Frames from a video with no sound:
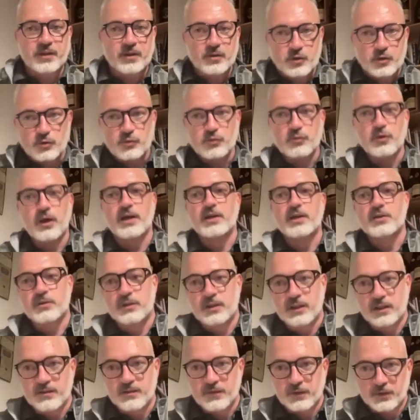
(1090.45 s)
to actually,
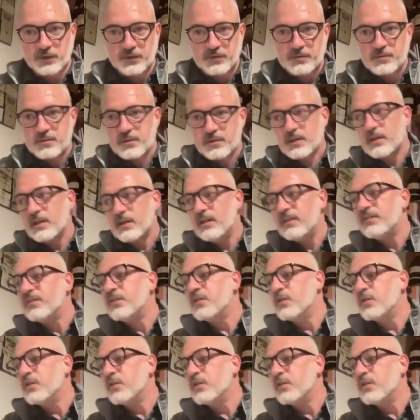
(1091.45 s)
even if